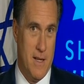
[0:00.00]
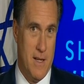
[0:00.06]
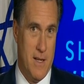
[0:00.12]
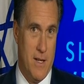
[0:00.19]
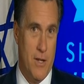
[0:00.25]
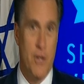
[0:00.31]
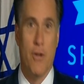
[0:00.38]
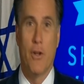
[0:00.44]

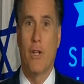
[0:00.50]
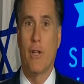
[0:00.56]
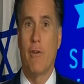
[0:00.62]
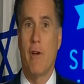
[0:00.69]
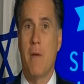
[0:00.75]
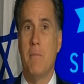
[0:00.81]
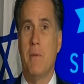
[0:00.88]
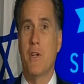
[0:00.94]
Nuclear
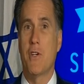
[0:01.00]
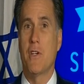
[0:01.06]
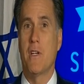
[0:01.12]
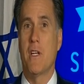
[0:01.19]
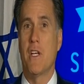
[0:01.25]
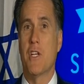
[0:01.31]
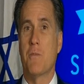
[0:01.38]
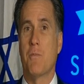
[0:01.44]
ambition
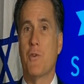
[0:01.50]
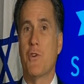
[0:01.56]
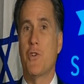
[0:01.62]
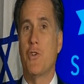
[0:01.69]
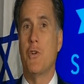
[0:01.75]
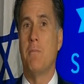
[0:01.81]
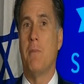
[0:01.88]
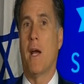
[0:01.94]
is
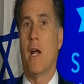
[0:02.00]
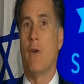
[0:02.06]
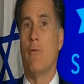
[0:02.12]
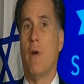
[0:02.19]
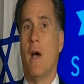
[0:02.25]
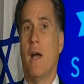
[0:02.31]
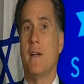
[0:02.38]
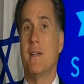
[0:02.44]
pursued by
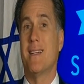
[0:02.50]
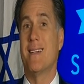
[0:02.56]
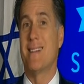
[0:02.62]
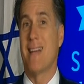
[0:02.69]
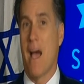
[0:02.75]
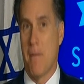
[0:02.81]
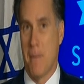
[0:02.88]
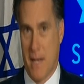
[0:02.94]
Iran to
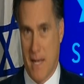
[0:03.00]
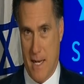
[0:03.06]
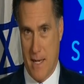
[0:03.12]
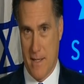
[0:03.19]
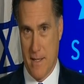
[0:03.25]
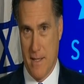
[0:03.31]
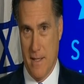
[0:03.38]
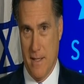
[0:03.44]
dominate,